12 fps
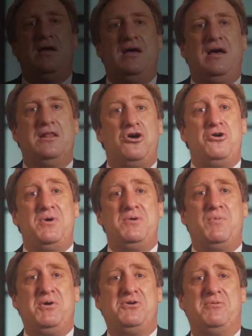Hello
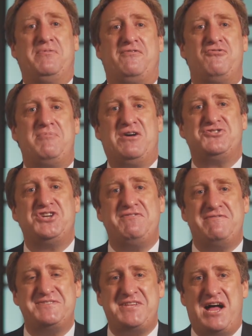and welcome from our
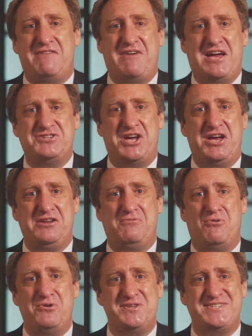Chief of Staff Asia
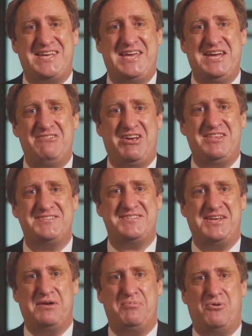headquarters here in
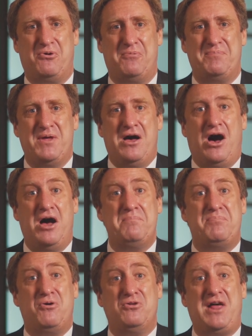Singapore.
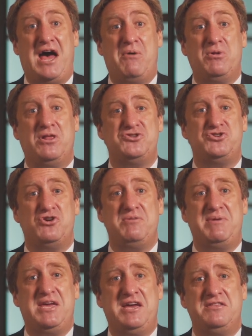I'm Paul Howell. Joining
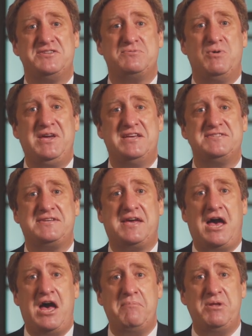me here this week is
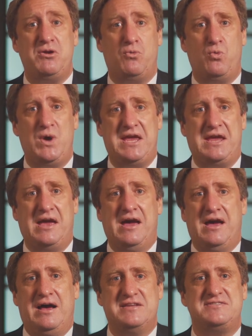Carmen Wee,
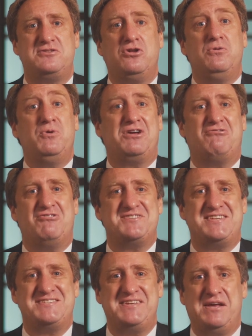a stalwart
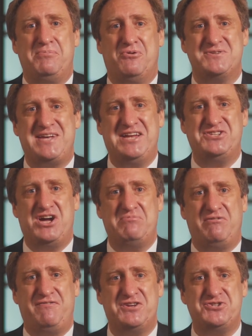across Singapore's HR
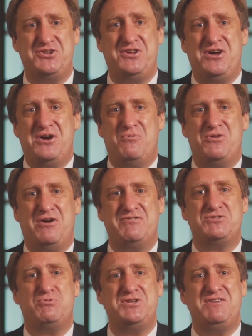profession with over
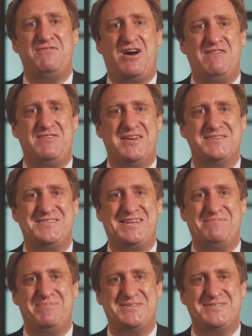25 years
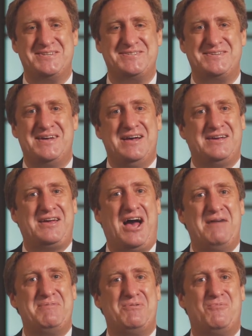in business.
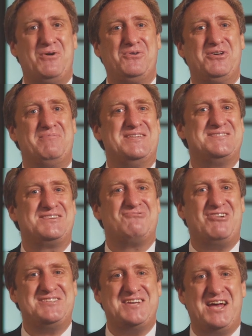Carmen, welcome. It's
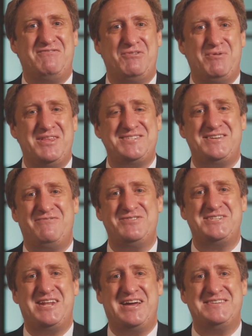great to have you with us for
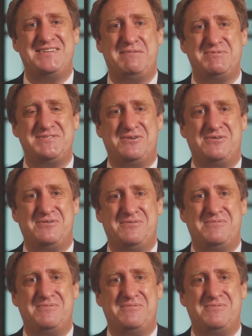today's episode.